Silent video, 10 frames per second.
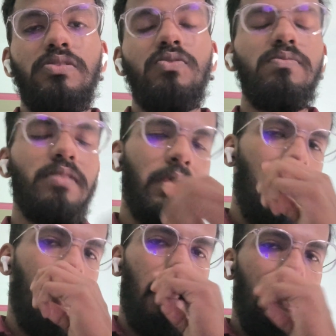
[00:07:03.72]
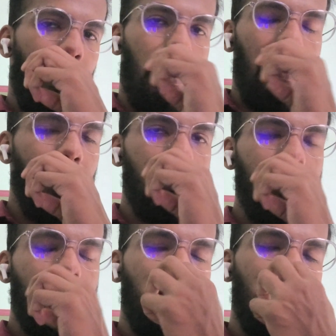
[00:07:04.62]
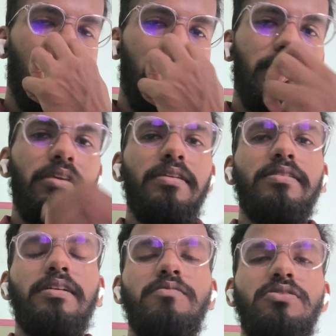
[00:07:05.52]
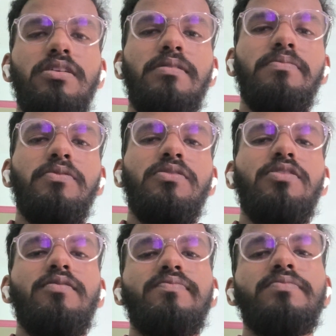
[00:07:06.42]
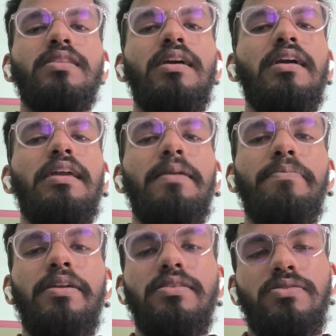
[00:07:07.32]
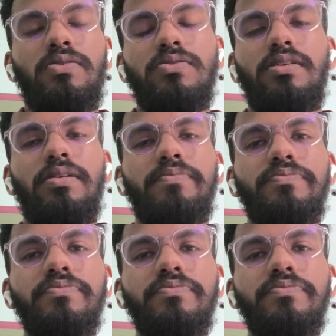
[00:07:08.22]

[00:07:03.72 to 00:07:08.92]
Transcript: So when we come to the point of the APIs, so the